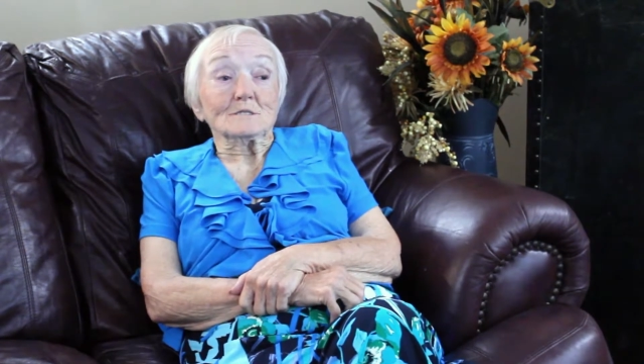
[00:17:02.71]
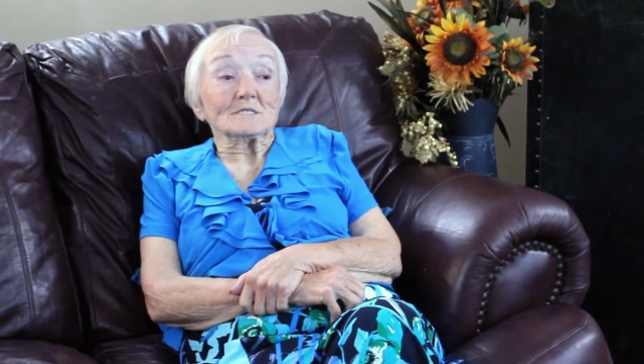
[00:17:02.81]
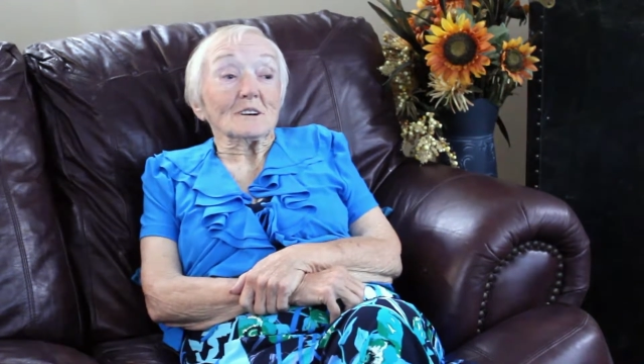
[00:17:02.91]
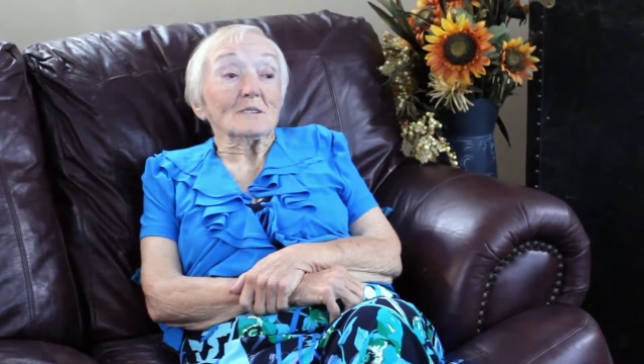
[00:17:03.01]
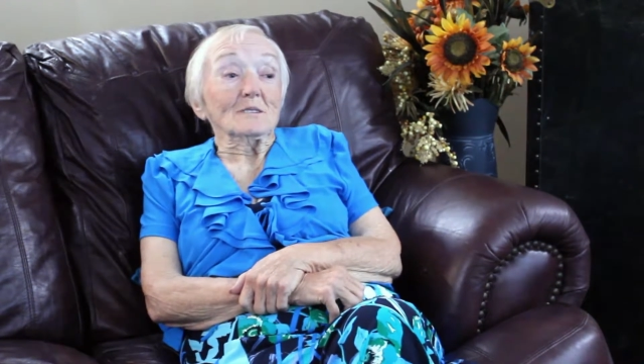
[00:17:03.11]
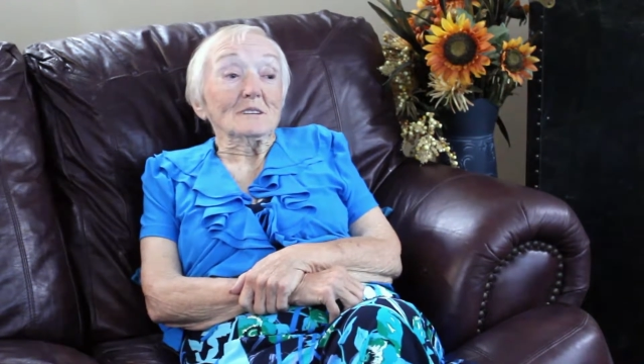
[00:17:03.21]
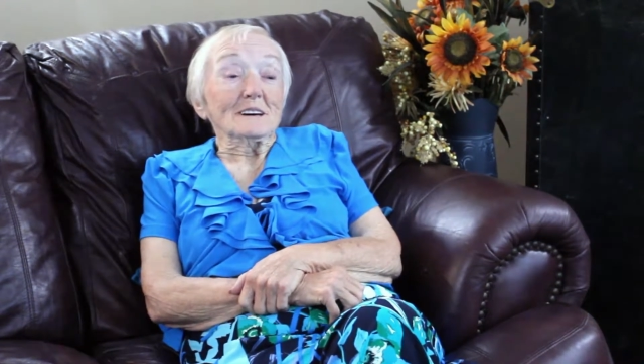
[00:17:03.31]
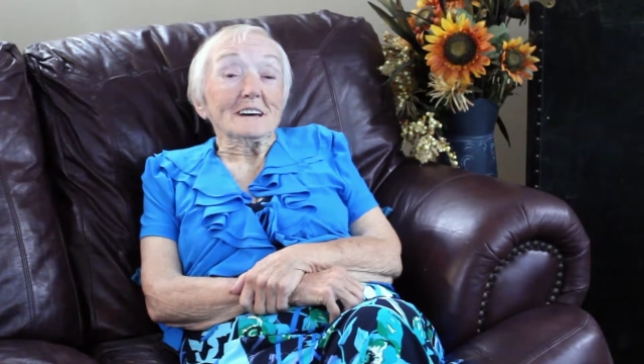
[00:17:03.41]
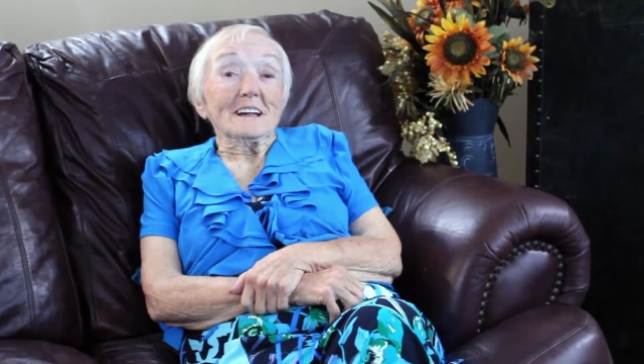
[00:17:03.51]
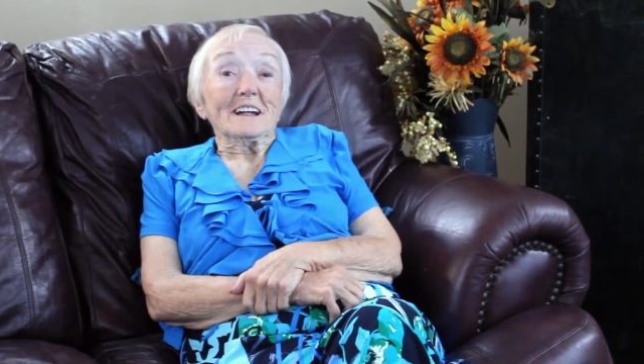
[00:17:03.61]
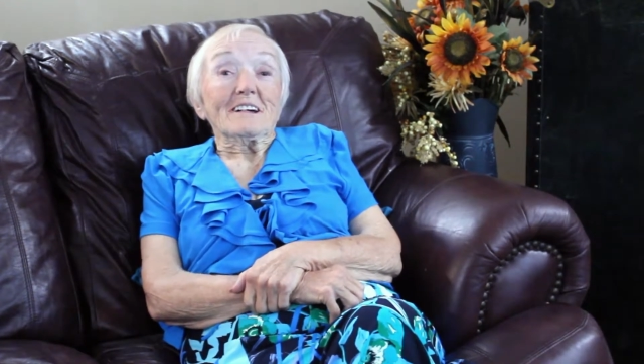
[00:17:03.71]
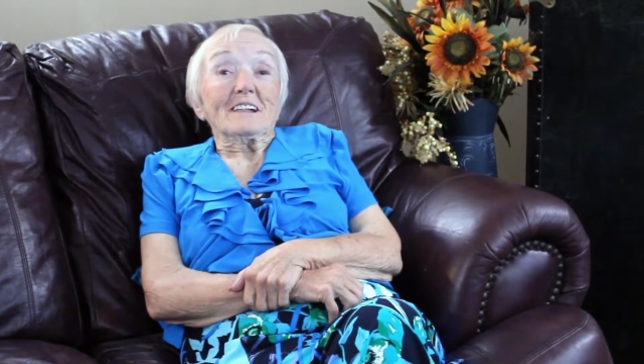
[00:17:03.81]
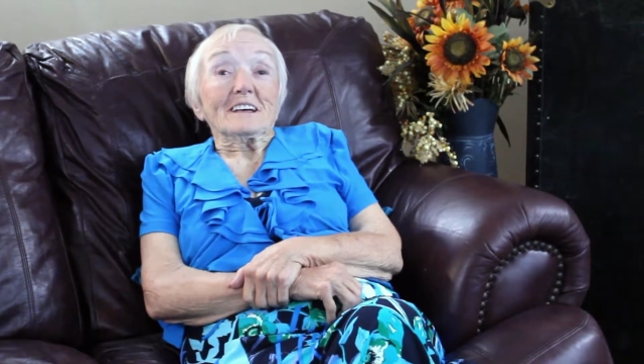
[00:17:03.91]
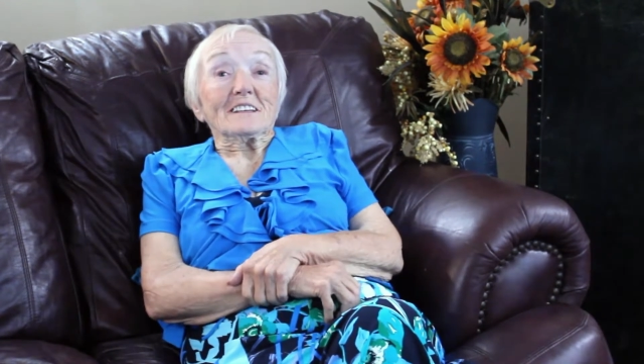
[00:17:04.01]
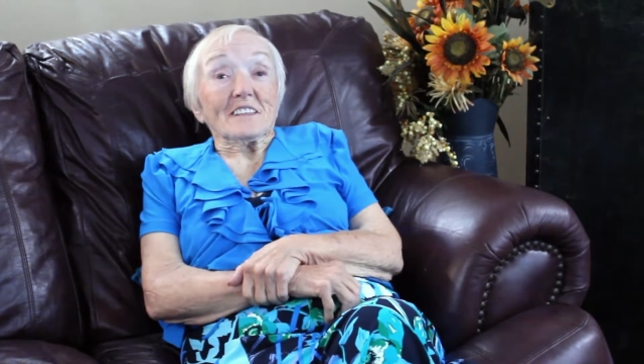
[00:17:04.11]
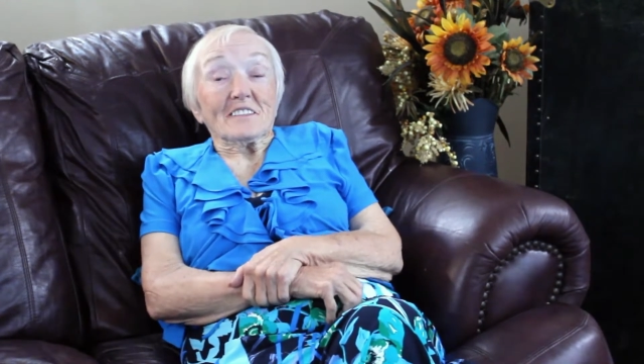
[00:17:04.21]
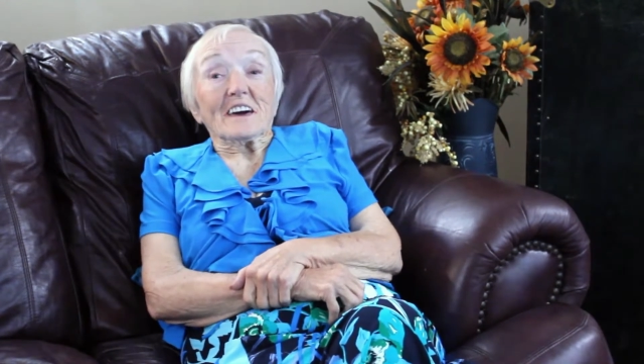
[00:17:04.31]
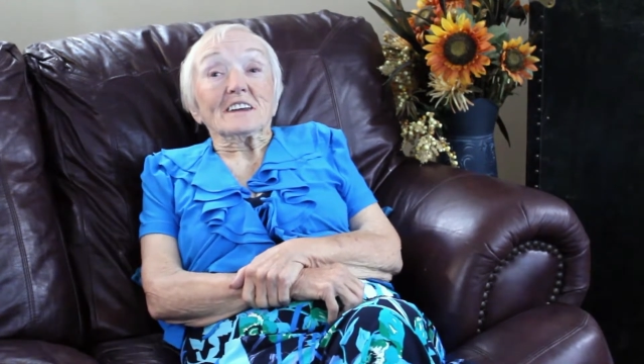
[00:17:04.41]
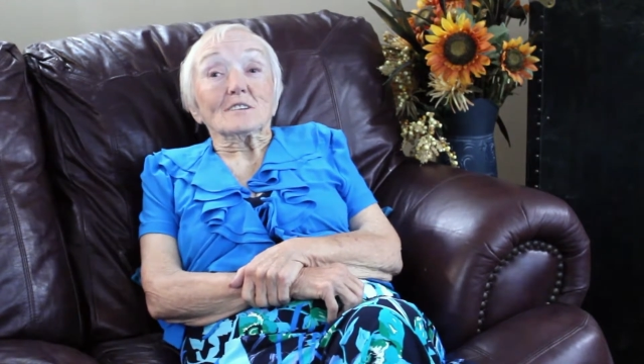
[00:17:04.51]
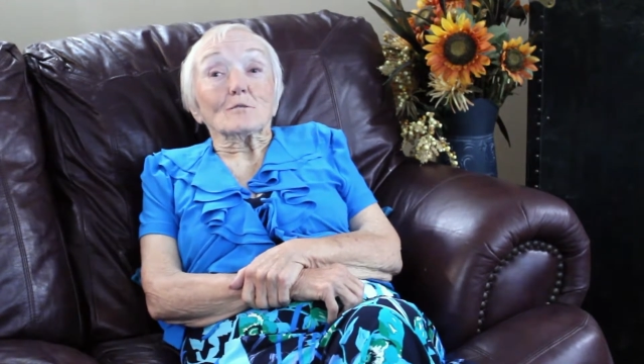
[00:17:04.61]
so
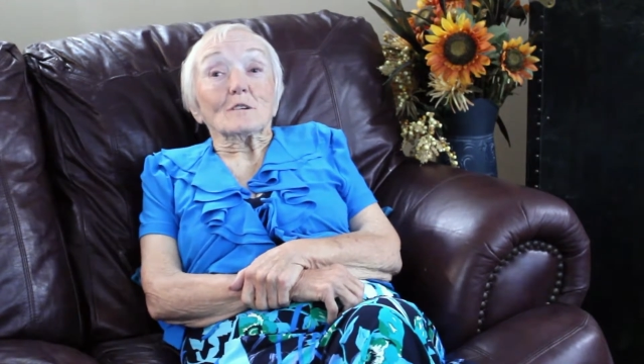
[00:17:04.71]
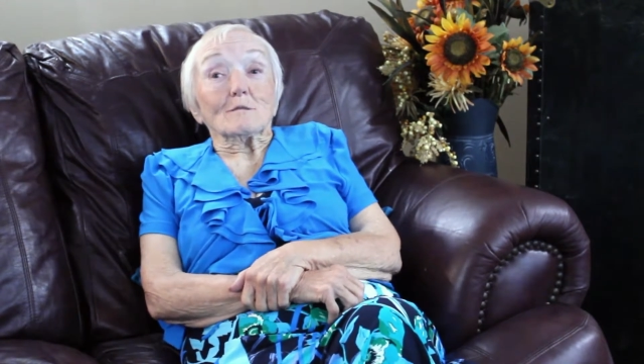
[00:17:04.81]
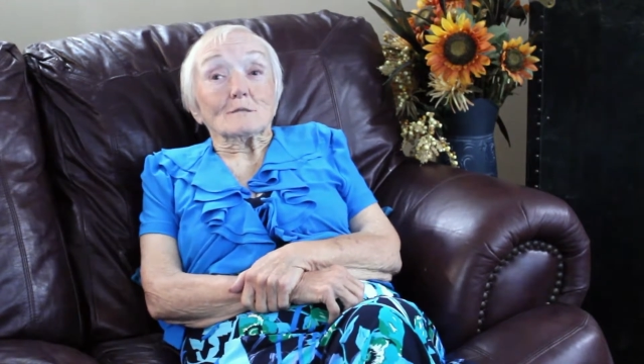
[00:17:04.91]
they knew he